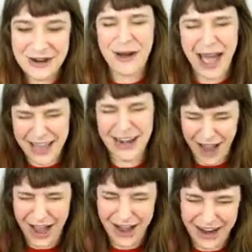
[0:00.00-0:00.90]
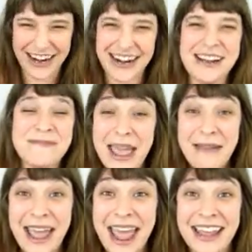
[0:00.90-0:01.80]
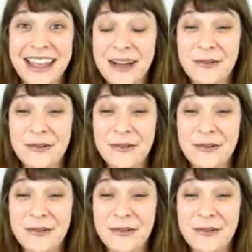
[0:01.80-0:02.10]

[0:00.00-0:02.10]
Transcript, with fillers: Why it are? Maybe, hey,